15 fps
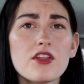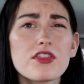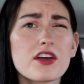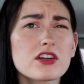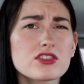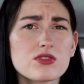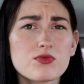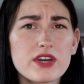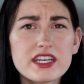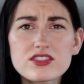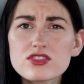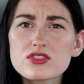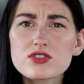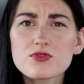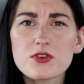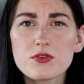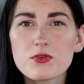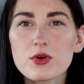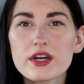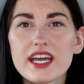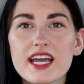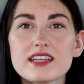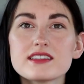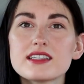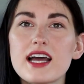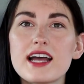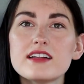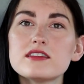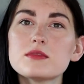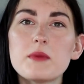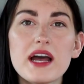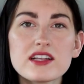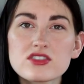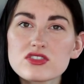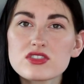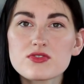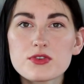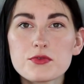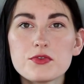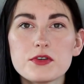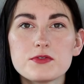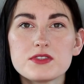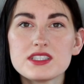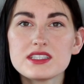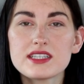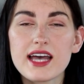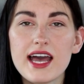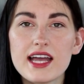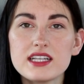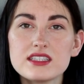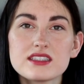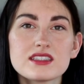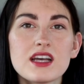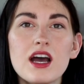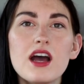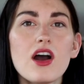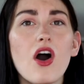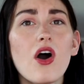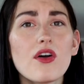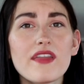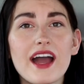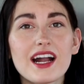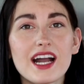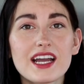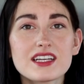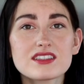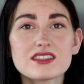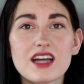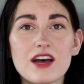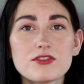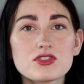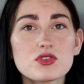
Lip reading: There's erasers for 48 cents, pencils for 50 cents, all that kind of stuff.